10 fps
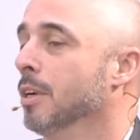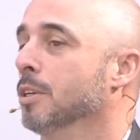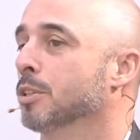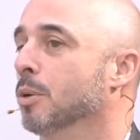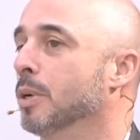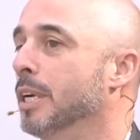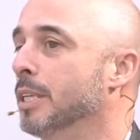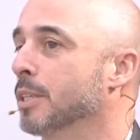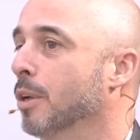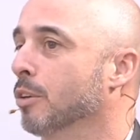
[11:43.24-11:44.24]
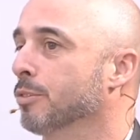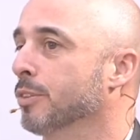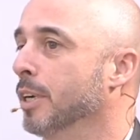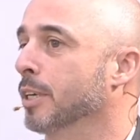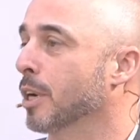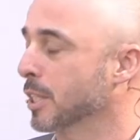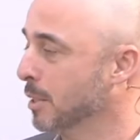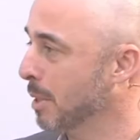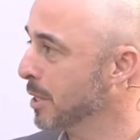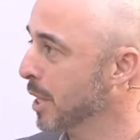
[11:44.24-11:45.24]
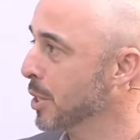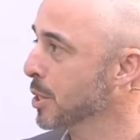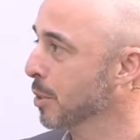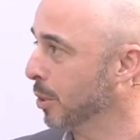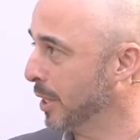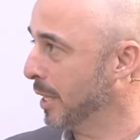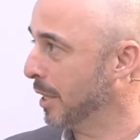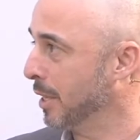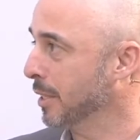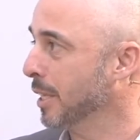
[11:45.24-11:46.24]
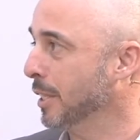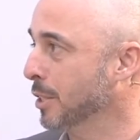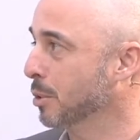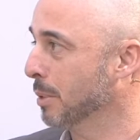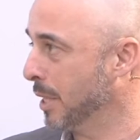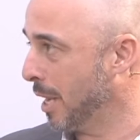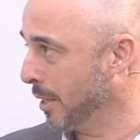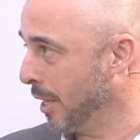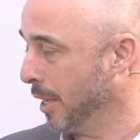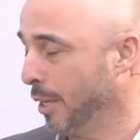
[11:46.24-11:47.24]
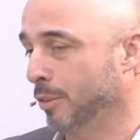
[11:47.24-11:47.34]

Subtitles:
So it's a lot of customization on that end that needs to be done ahead